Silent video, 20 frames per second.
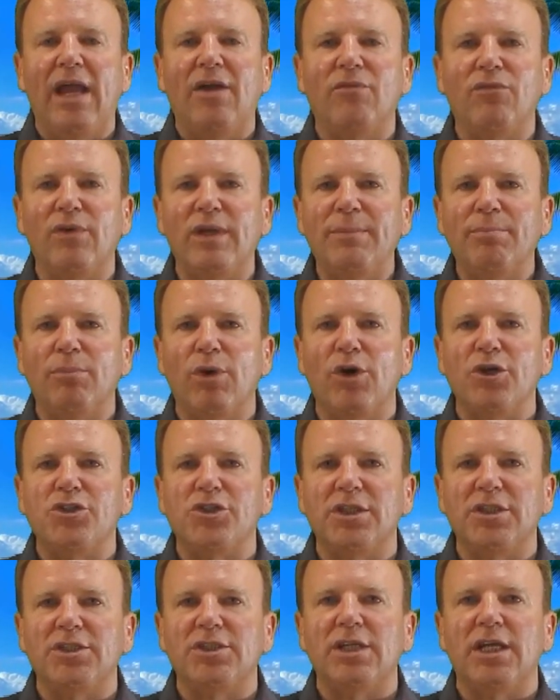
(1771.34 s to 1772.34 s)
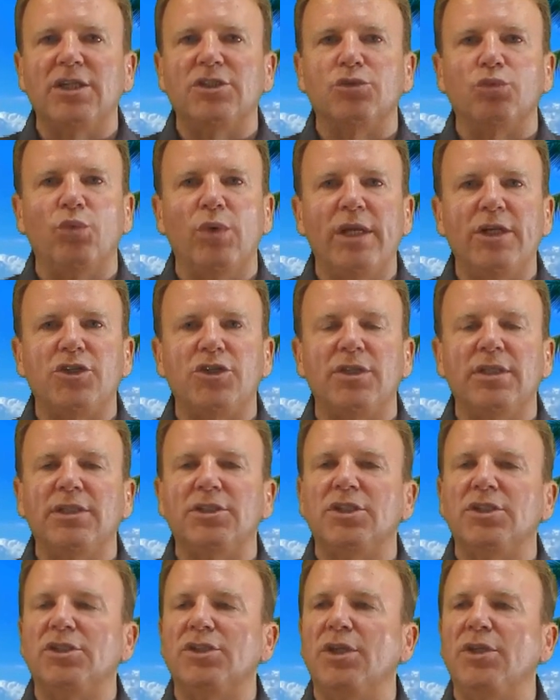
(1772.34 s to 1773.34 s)
every merchant says, Rich,
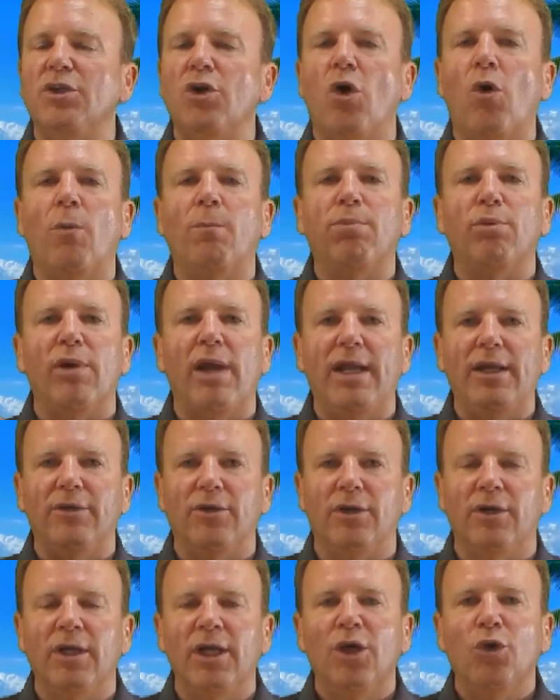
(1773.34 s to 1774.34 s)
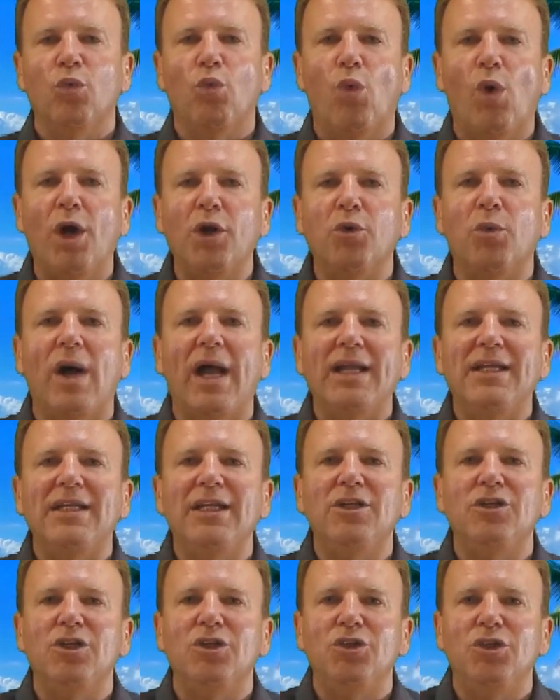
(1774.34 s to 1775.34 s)
this is a no-brainer. What do I
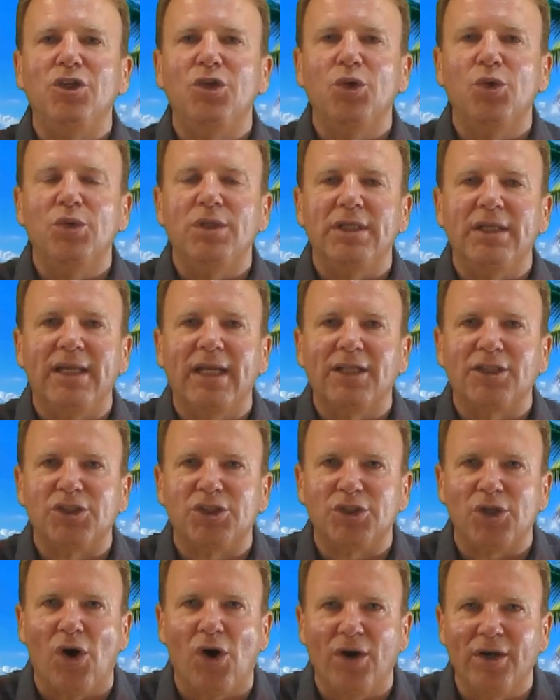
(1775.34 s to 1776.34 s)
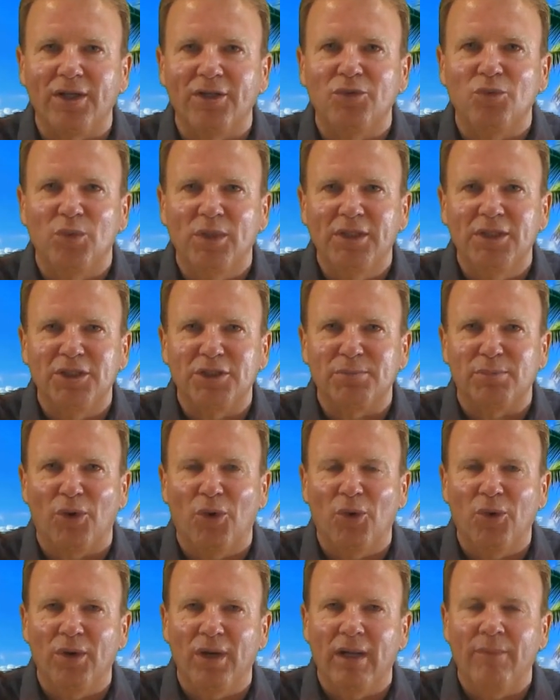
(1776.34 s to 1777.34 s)
need to do to get started with this
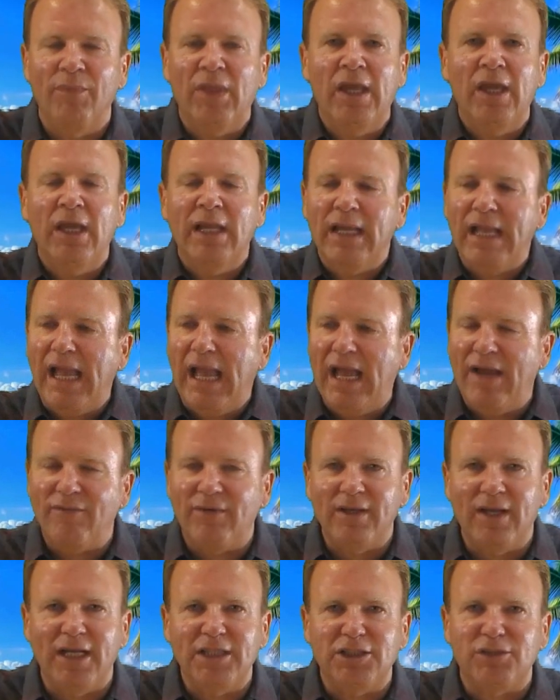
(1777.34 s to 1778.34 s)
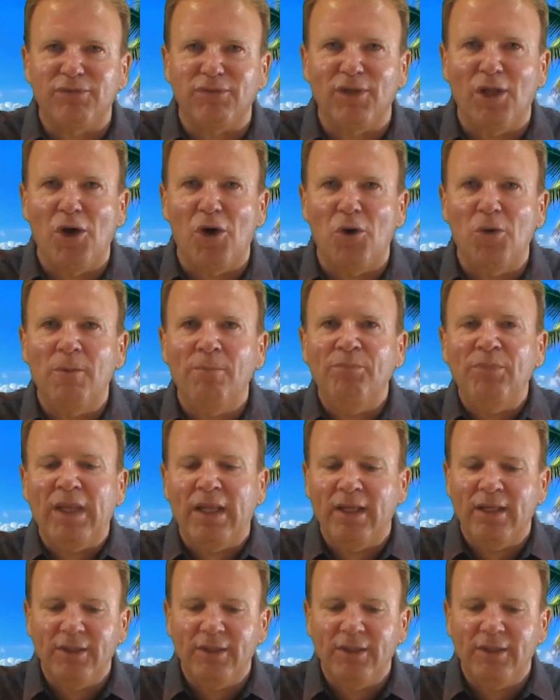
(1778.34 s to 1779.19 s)
program? Have a nice flow.